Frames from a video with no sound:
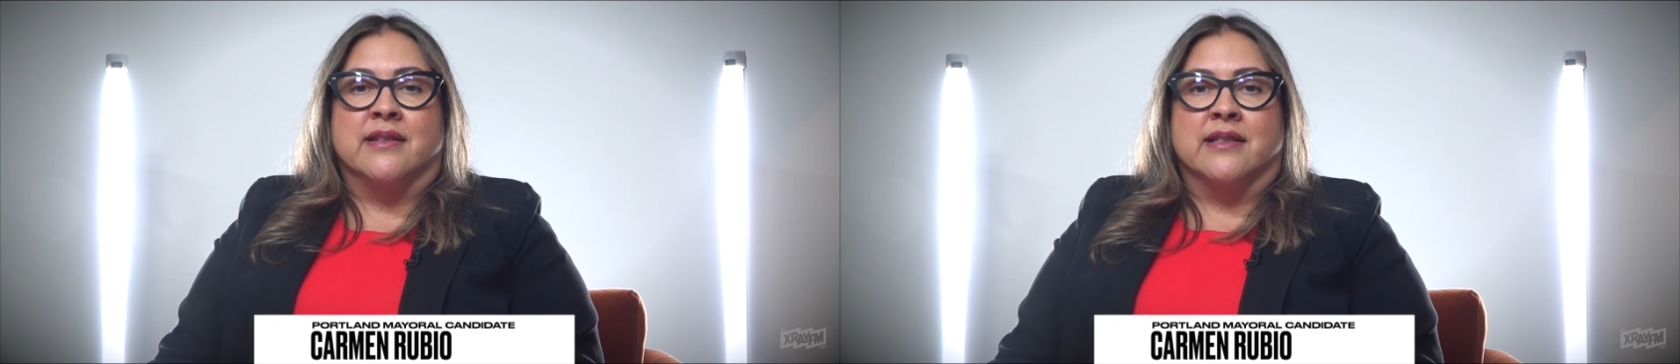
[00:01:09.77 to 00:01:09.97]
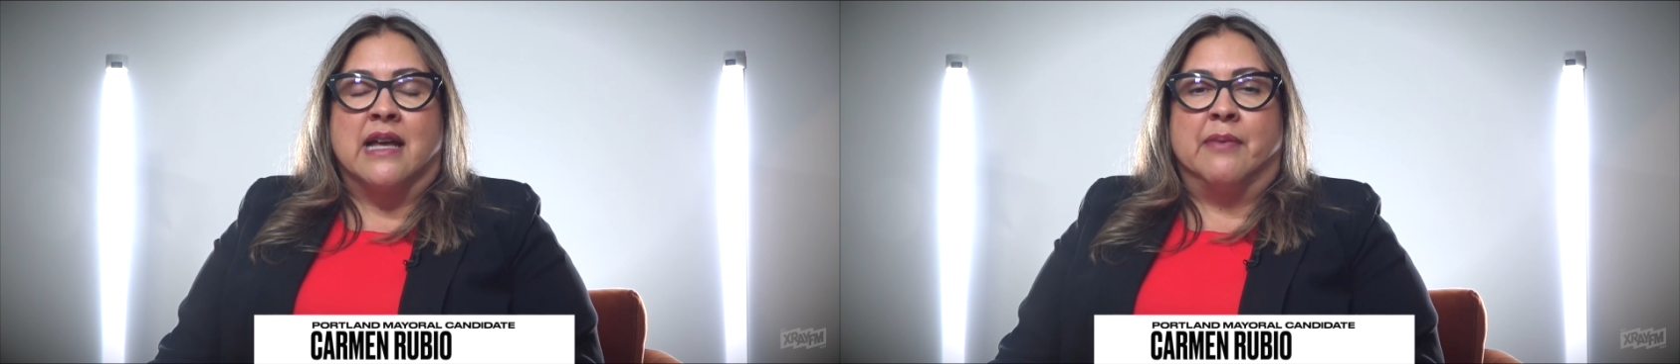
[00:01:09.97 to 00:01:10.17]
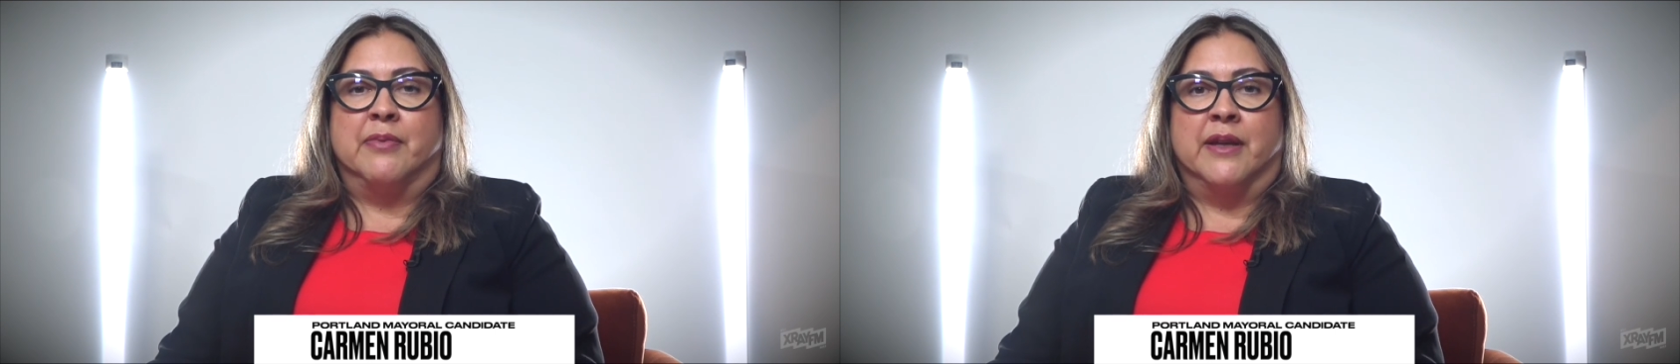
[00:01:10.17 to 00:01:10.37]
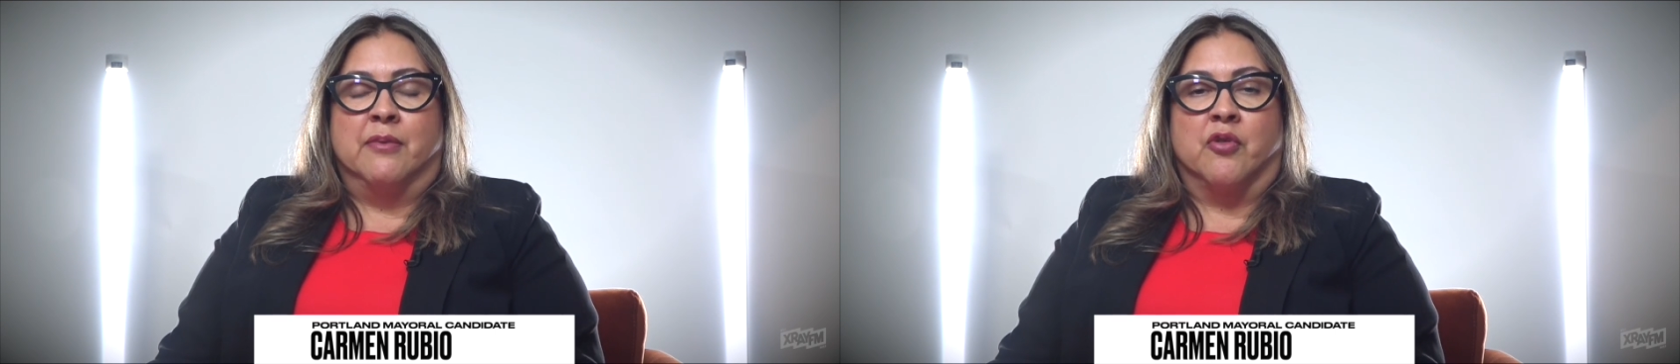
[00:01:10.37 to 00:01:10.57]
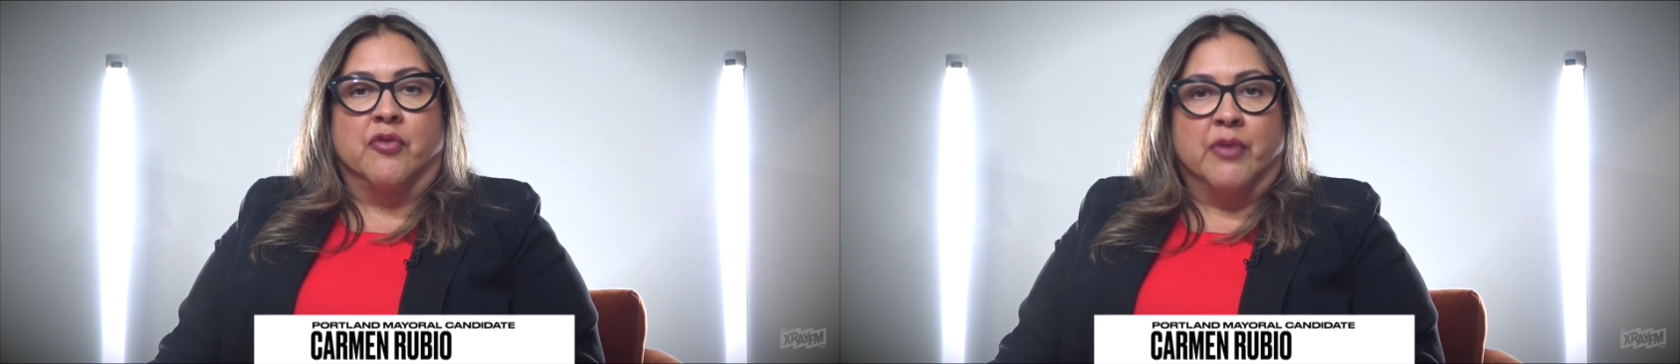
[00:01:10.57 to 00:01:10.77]
It's
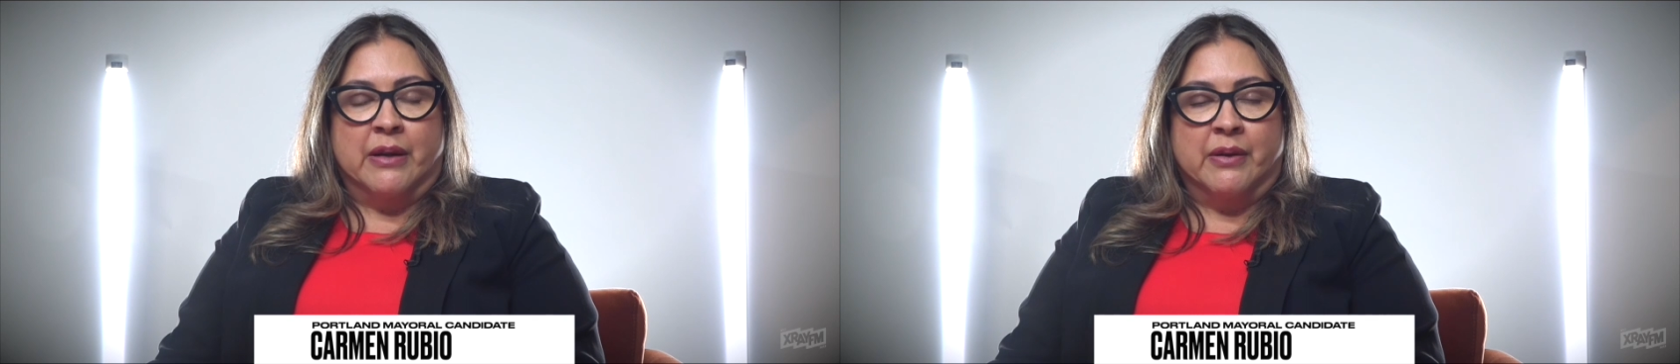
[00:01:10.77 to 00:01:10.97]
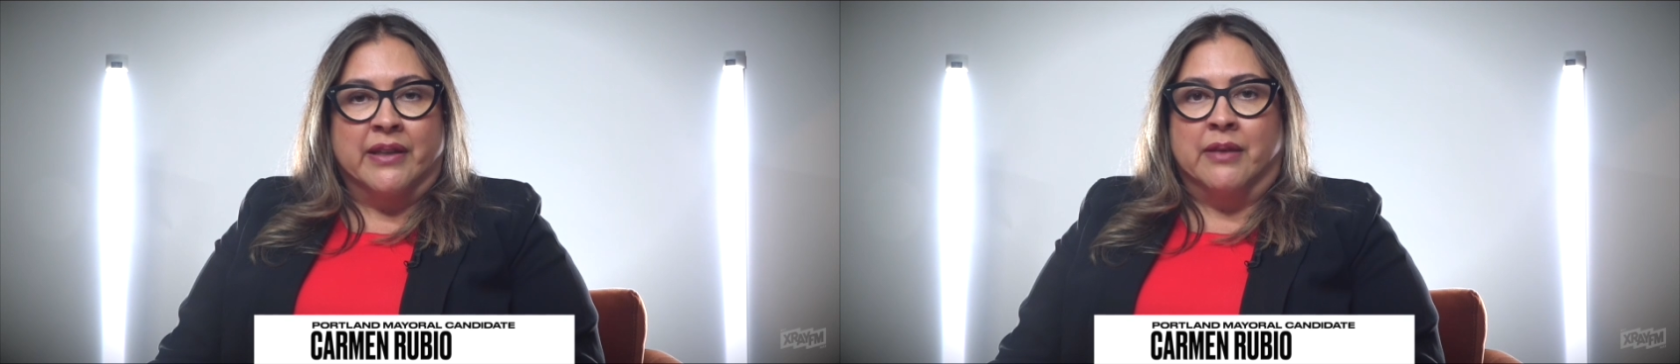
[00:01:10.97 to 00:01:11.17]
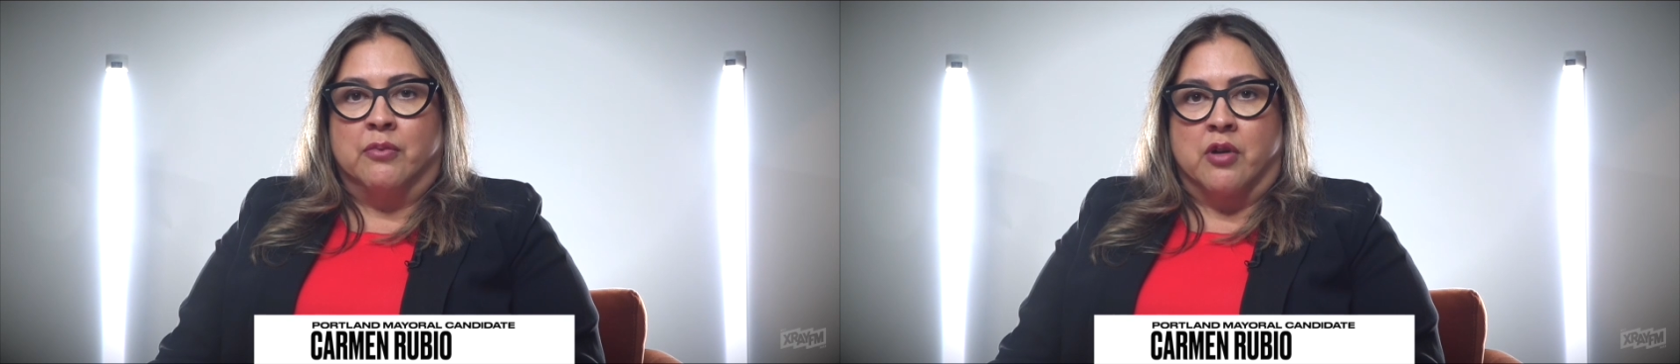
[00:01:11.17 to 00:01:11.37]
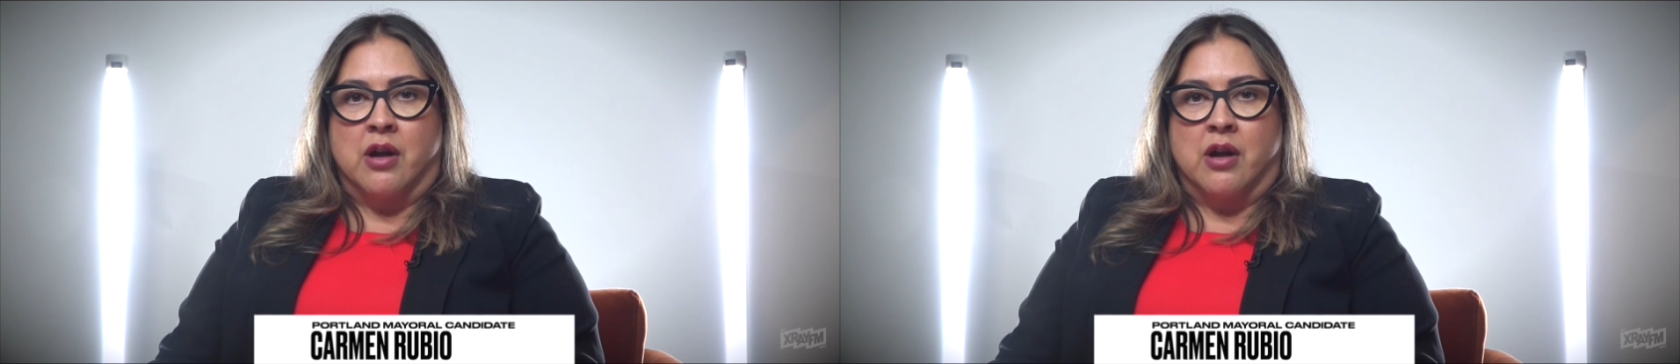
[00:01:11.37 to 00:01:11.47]
happening more frequently and more